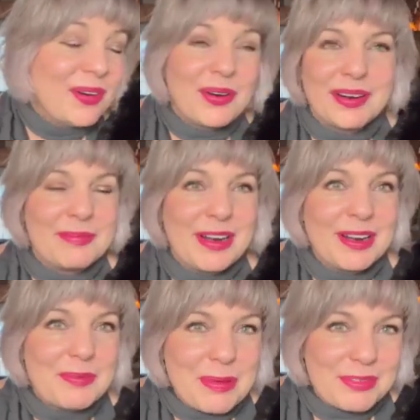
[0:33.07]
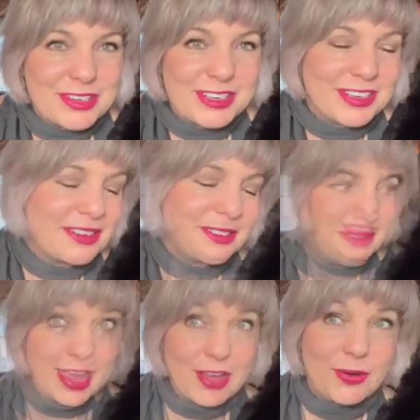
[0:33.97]
or Merriam-Webster or
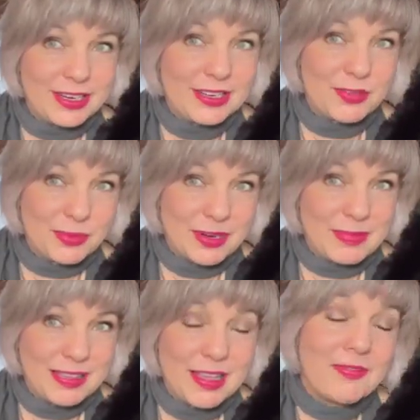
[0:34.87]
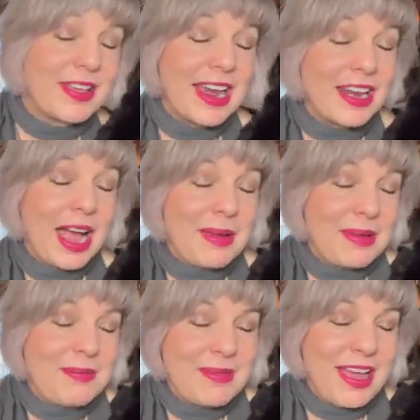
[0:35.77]
whatever. I coined the word myself, and
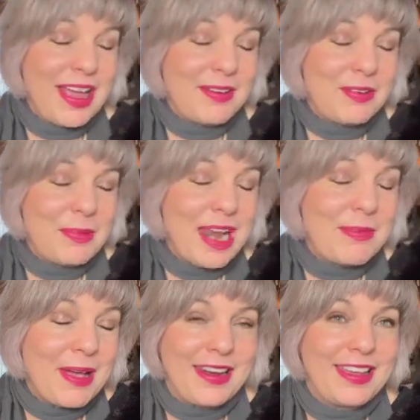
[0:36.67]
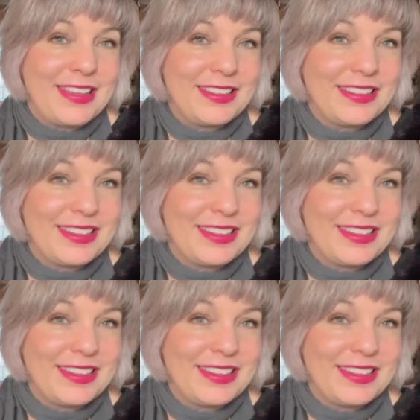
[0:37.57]
I don't feel bad about it.